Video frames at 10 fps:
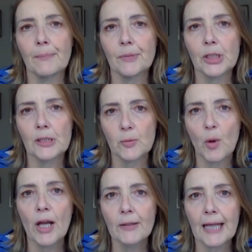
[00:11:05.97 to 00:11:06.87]
she
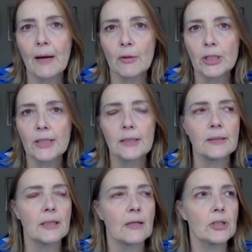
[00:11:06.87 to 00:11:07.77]
swallowed that one. She's
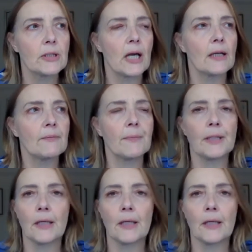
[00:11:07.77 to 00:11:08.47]
kind of